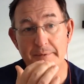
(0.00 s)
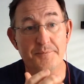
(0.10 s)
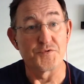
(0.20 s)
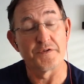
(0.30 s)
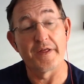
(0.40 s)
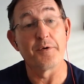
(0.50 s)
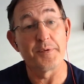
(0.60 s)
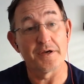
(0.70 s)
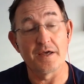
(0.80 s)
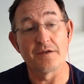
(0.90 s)
So that would be
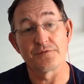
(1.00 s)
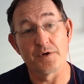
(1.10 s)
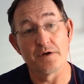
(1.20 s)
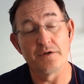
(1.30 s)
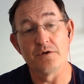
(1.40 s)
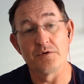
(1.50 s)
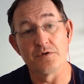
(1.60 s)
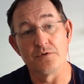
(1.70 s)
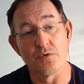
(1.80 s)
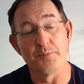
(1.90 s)
a case where,
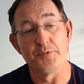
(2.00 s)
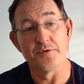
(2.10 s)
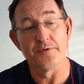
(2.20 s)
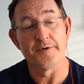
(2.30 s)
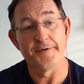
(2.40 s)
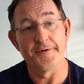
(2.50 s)
your normal